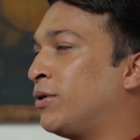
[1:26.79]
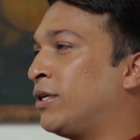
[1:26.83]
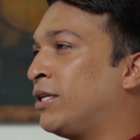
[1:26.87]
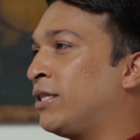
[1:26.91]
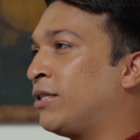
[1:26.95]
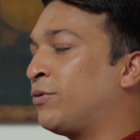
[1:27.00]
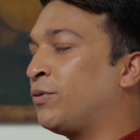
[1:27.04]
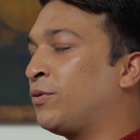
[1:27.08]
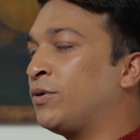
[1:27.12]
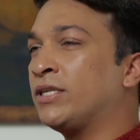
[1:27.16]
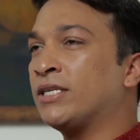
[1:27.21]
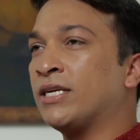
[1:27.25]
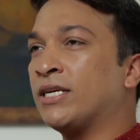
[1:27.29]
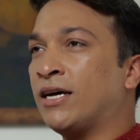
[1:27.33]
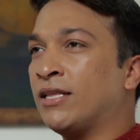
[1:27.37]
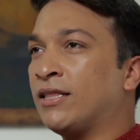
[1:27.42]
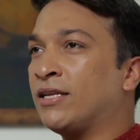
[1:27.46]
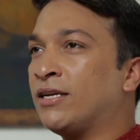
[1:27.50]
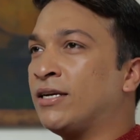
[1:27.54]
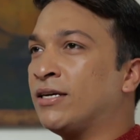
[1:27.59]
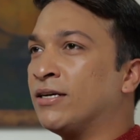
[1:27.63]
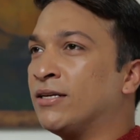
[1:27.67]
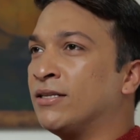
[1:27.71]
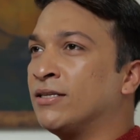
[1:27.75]
the
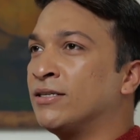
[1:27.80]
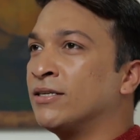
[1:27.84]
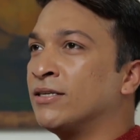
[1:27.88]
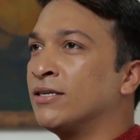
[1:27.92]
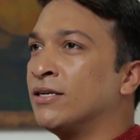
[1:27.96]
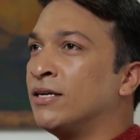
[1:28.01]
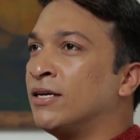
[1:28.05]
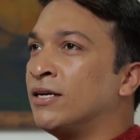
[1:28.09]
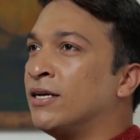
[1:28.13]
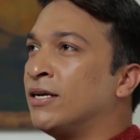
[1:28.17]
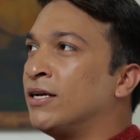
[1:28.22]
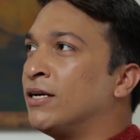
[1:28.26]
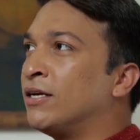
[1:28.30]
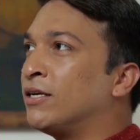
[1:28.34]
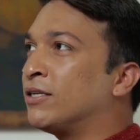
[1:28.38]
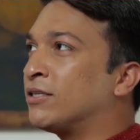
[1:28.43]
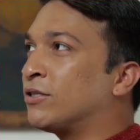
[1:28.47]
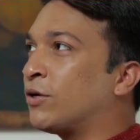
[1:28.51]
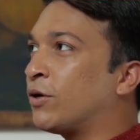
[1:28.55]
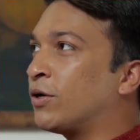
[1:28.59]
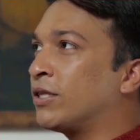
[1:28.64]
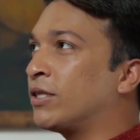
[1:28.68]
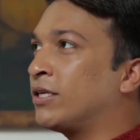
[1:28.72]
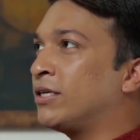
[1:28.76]
Sahyadri Hills.
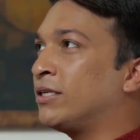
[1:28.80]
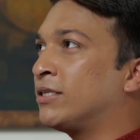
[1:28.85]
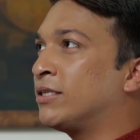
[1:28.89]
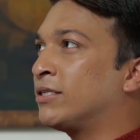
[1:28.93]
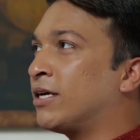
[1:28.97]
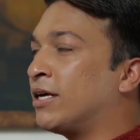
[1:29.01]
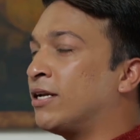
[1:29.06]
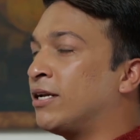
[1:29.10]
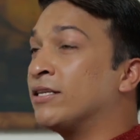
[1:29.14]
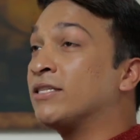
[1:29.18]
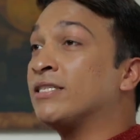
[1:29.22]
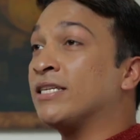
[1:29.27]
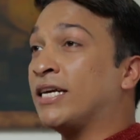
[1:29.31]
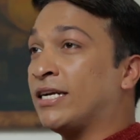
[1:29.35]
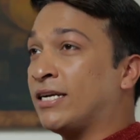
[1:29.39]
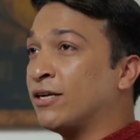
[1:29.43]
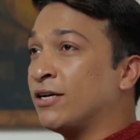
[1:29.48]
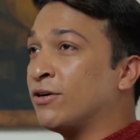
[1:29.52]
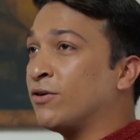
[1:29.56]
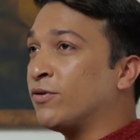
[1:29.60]
Saw the sun setting